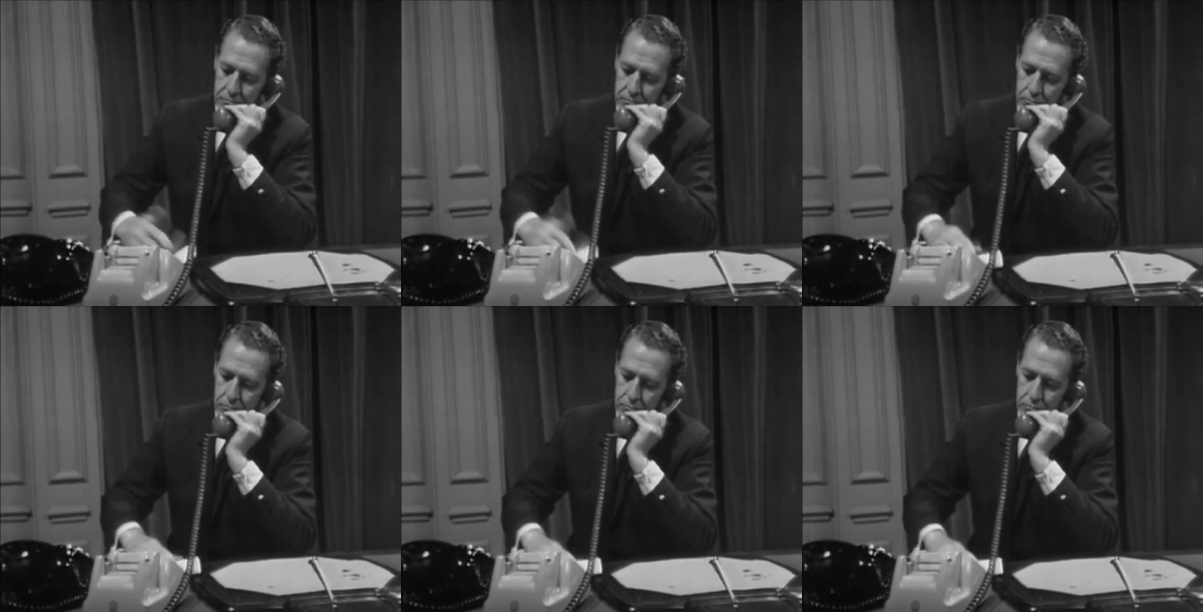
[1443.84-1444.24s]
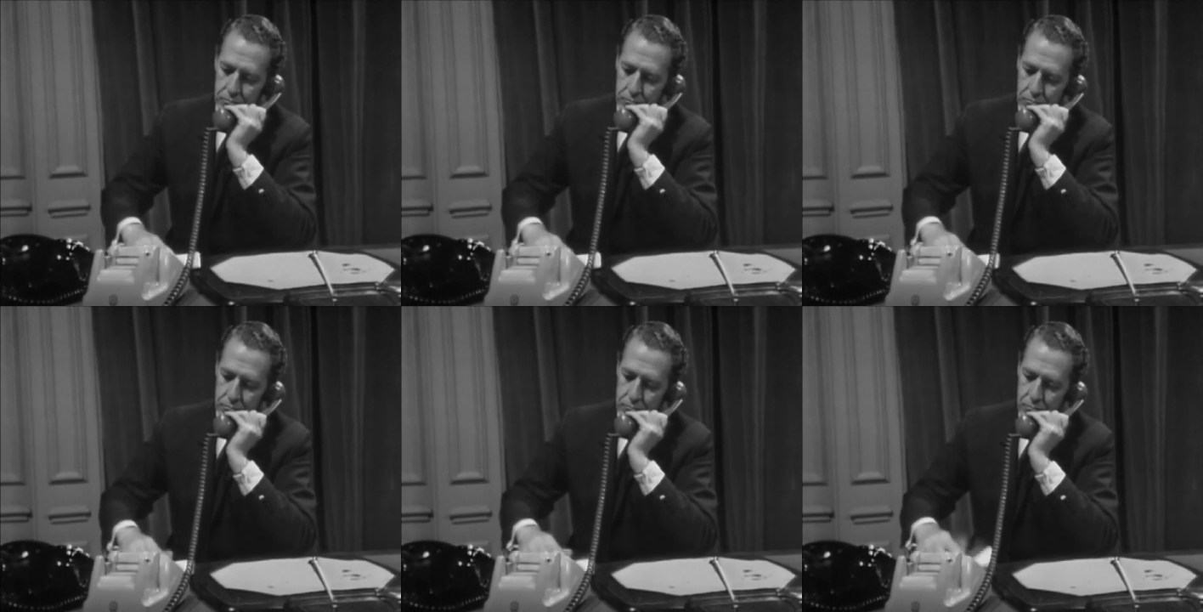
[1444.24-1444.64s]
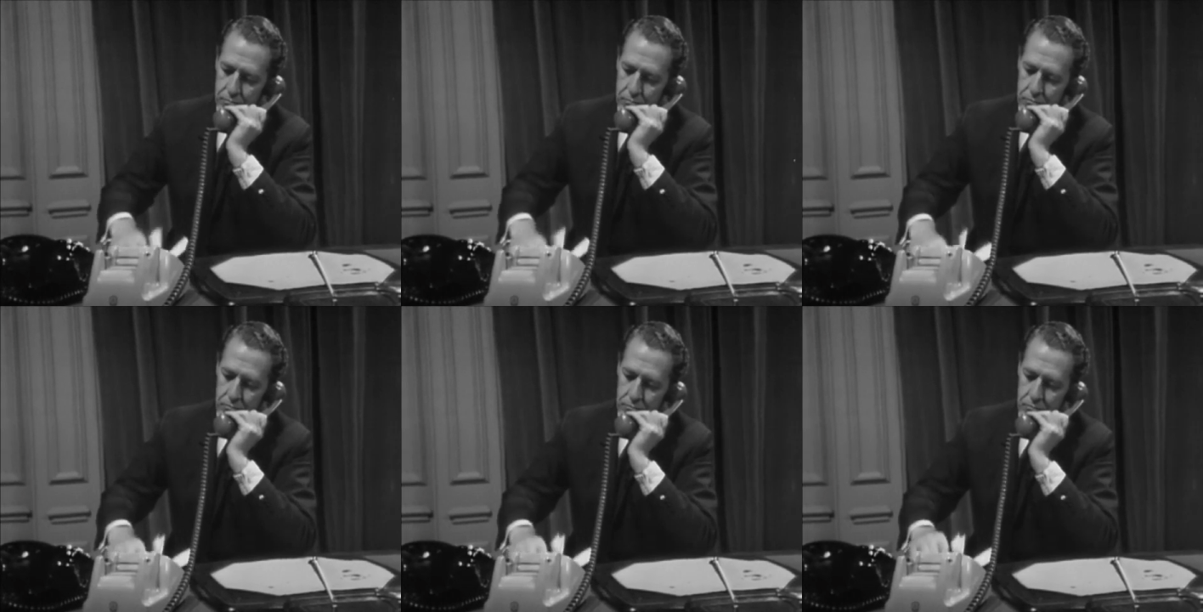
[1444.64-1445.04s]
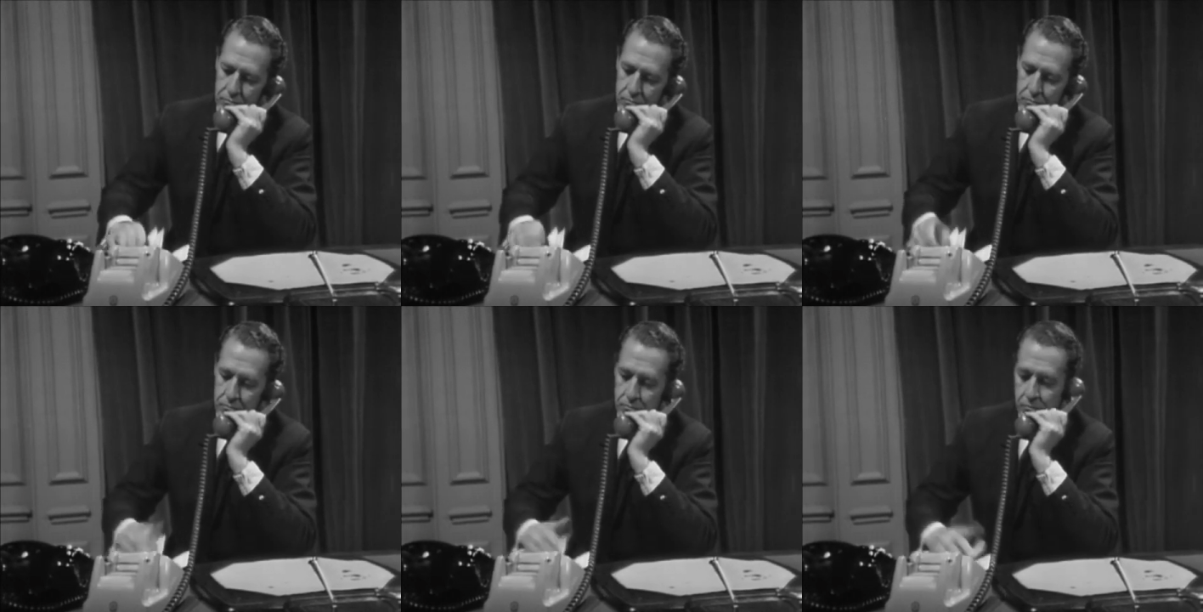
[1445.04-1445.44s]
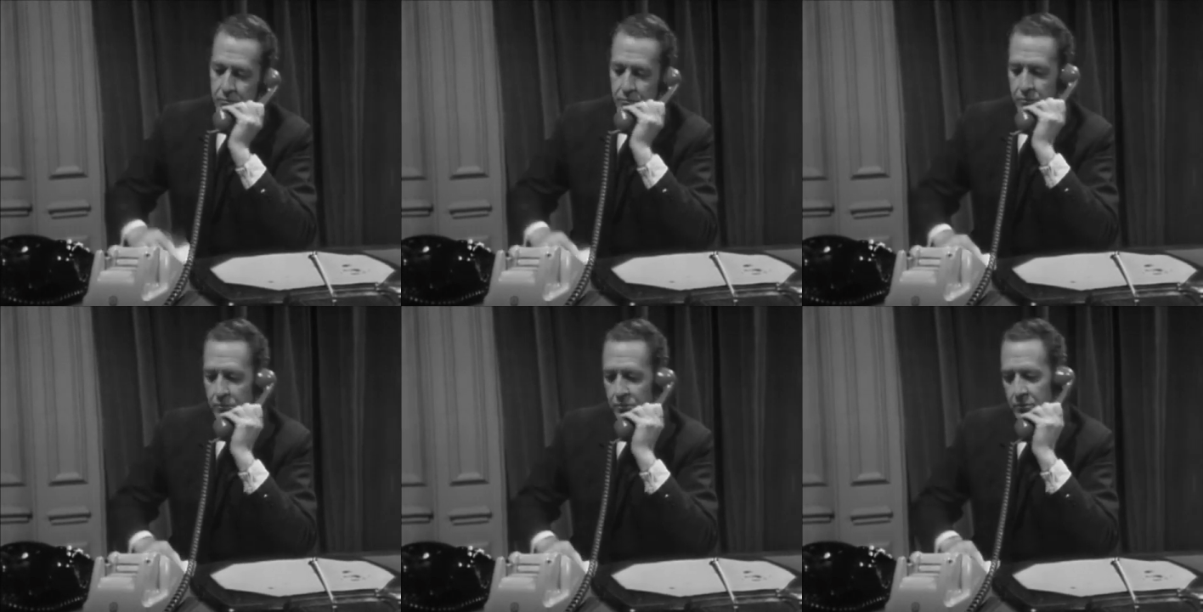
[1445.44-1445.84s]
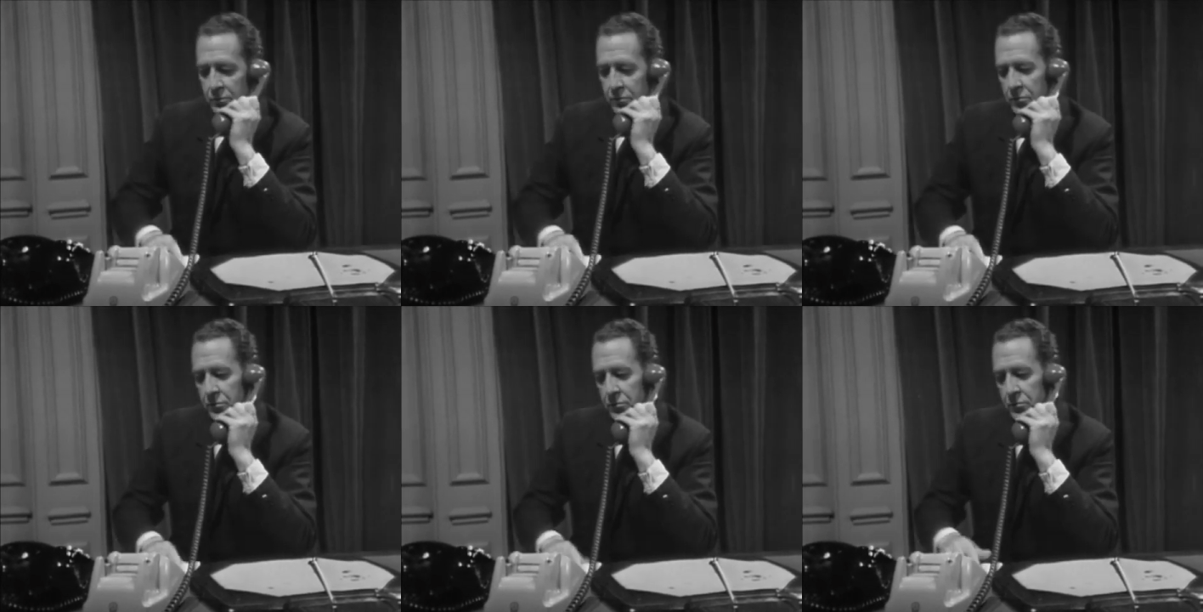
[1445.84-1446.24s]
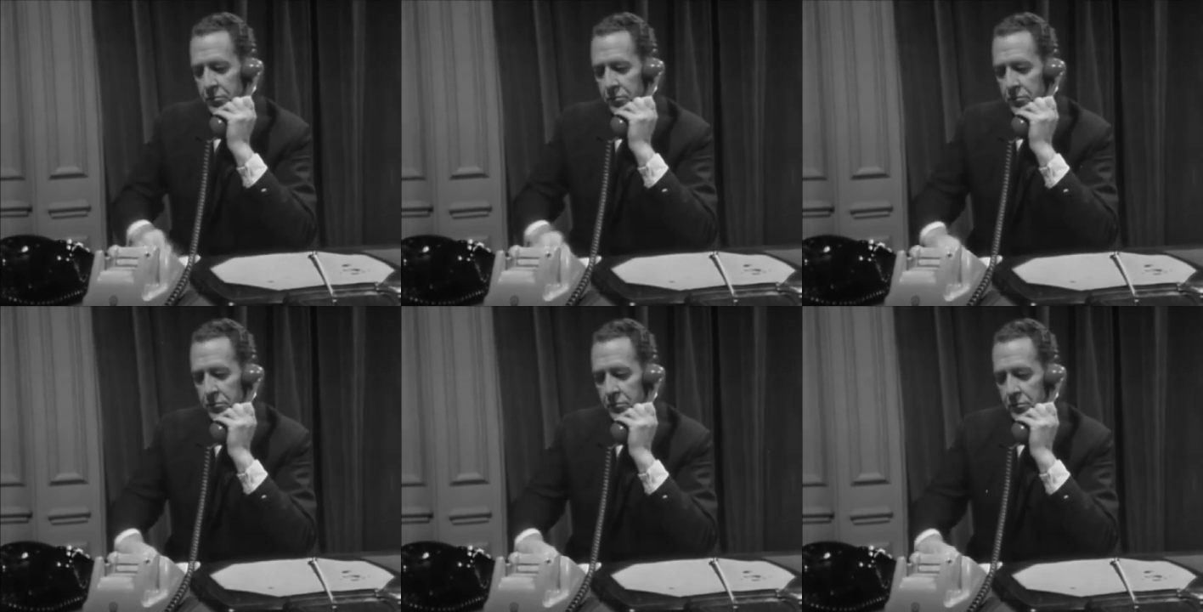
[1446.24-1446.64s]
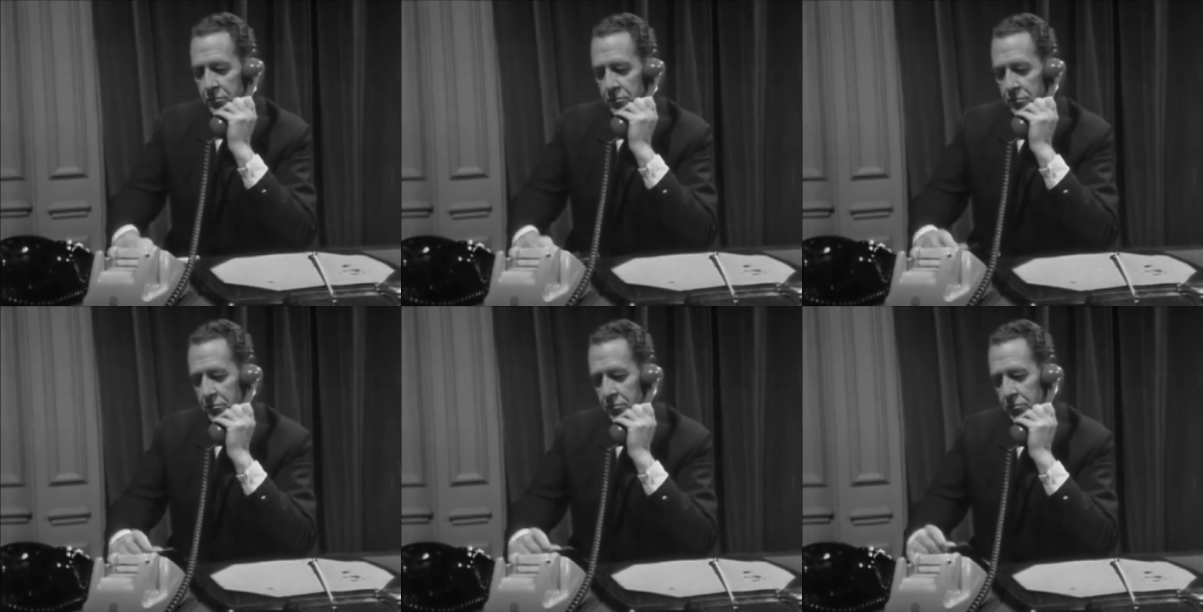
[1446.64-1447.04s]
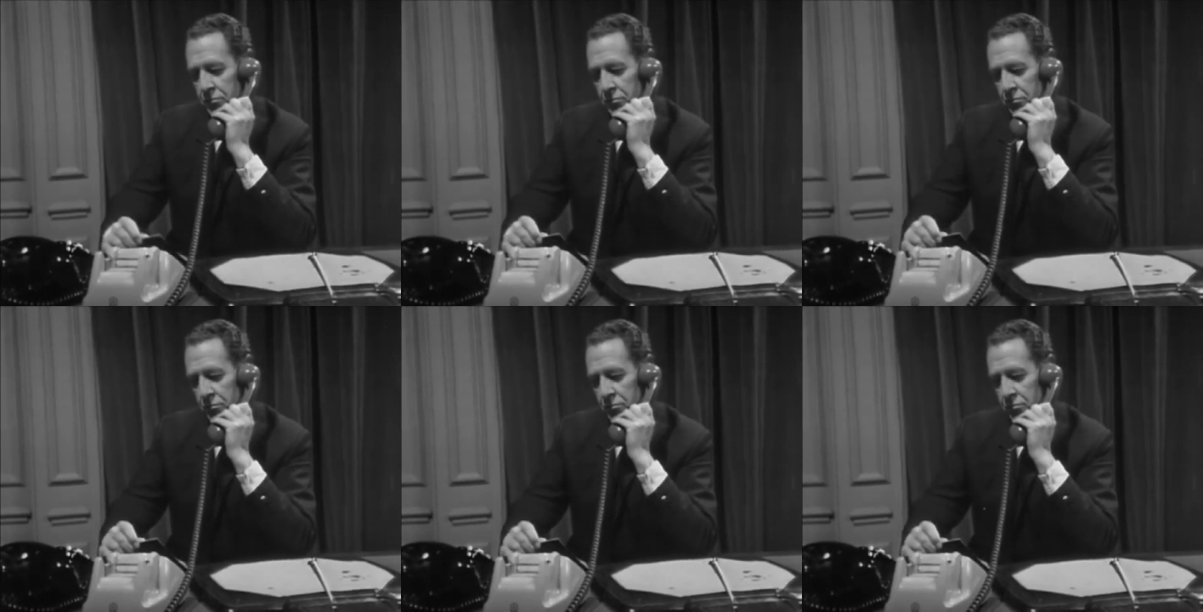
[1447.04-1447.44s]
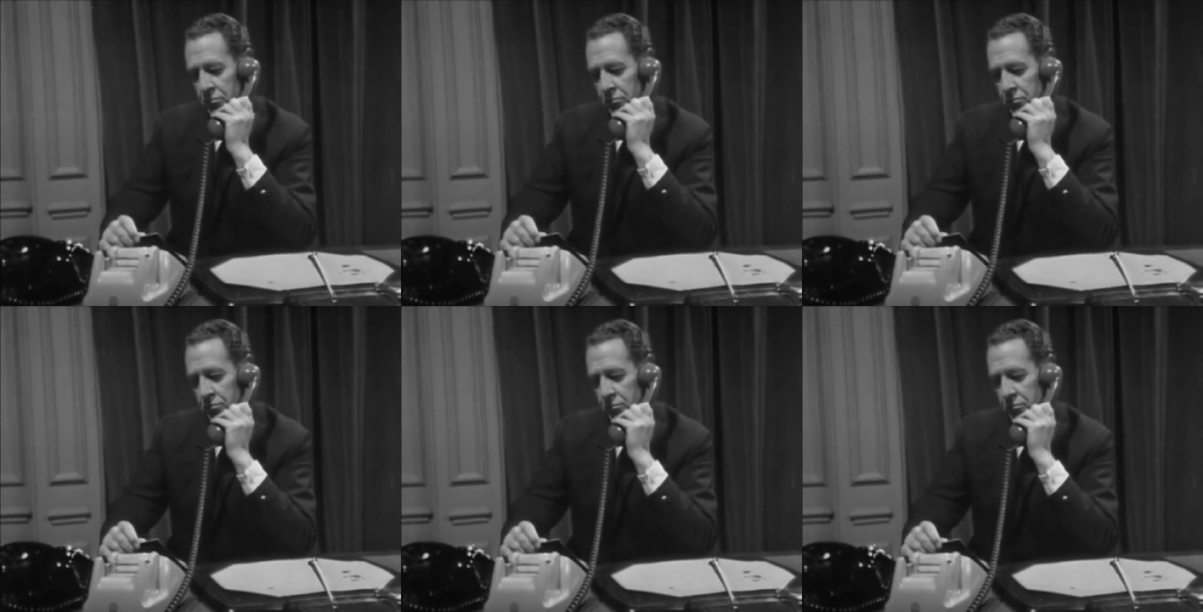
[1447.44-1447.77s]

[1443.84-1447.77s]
(no one is talking)